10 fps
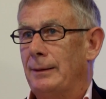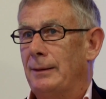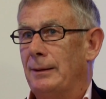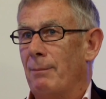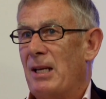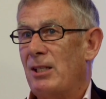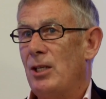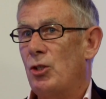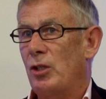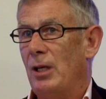The
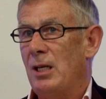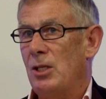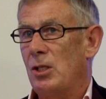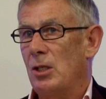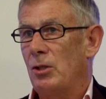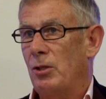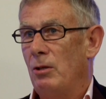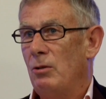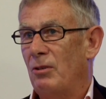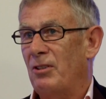message is
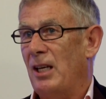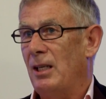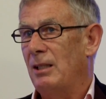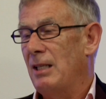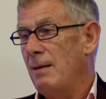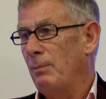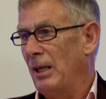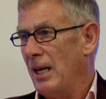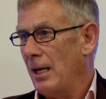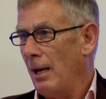to think
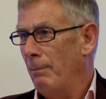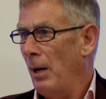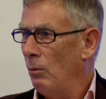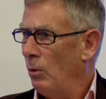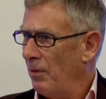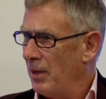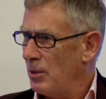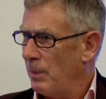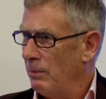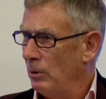deeply about what these
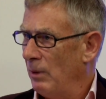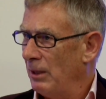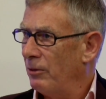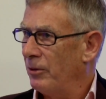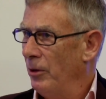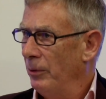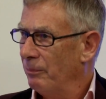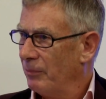people went through.